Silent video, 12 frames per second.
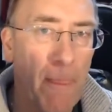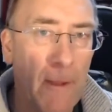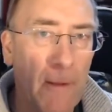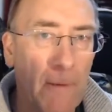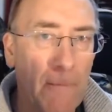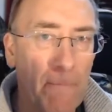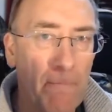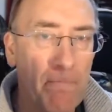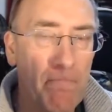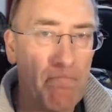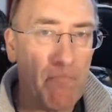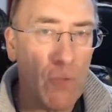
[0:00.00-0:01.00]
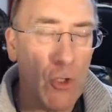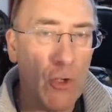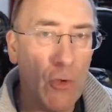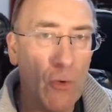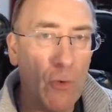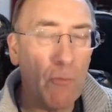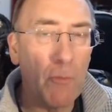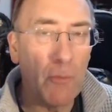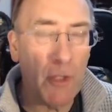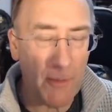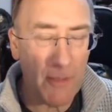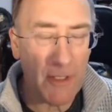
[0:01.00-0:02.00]

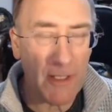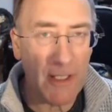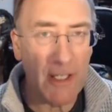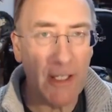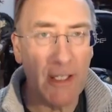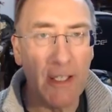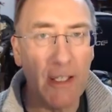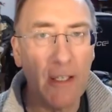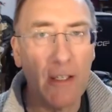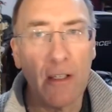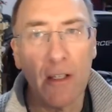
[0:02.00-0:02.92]
Some of the key